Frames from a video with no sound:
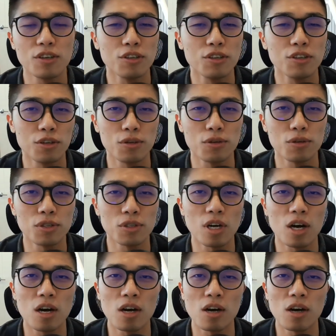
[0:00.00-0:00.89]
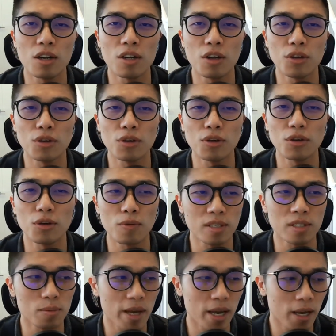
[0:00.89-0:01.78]
that you use on your
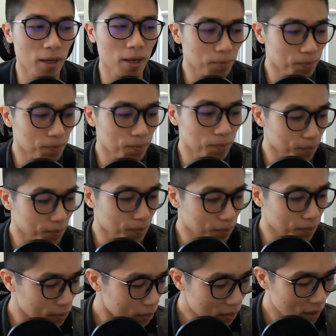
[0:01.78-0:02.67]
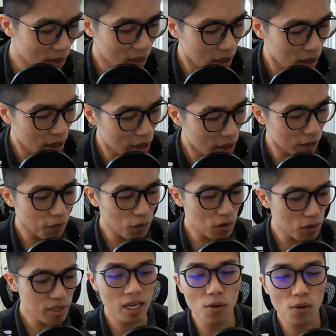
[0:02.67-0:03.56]
resume. The
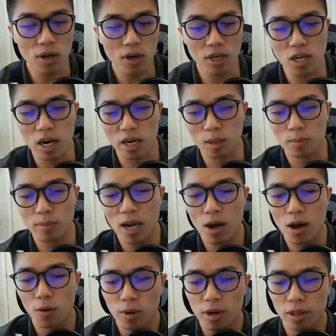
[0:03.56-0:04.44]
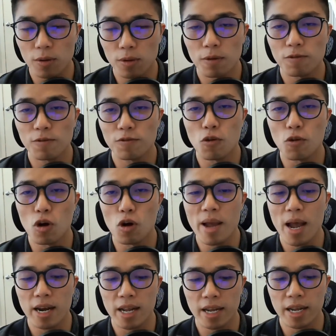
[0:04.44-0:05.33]
first thing I want to talk about with
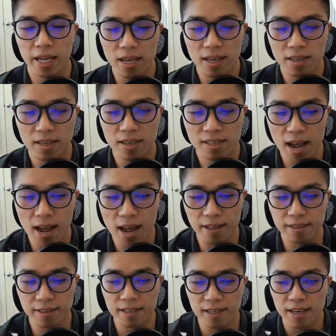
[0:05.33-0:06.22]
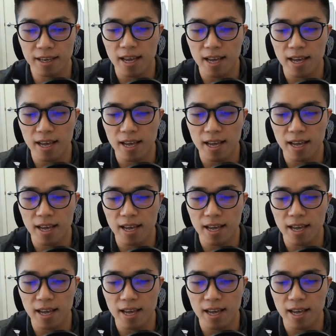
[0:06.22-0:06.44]
formatting is that